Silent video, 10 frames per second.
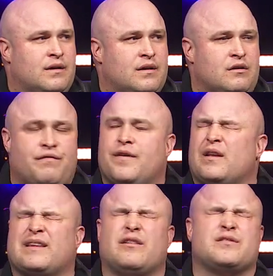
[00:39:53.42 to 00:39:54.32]
You feel
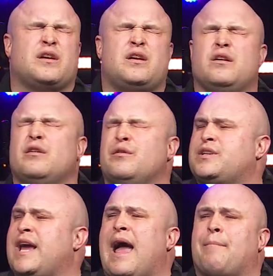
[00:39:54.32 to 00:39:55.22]
like there's a huge
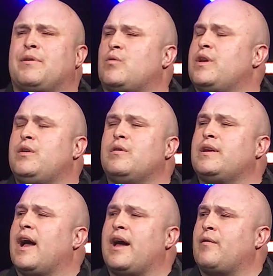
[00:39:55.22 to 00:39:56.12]
gap between you and
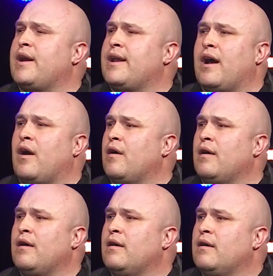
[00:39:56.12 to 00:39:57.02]
God right now.
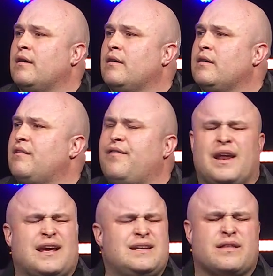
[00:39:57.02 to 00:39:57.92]
You feel
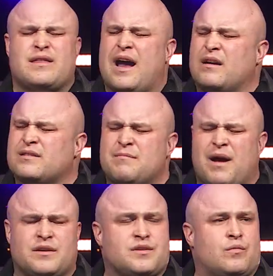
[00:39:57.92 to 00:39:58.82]
like he's 1,000
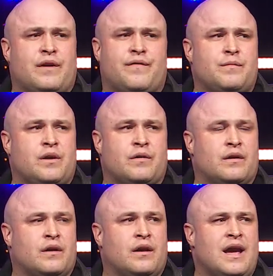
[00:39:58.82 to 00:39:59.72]
miles away from you.
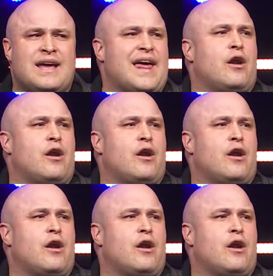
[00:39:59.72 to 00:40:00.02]
And I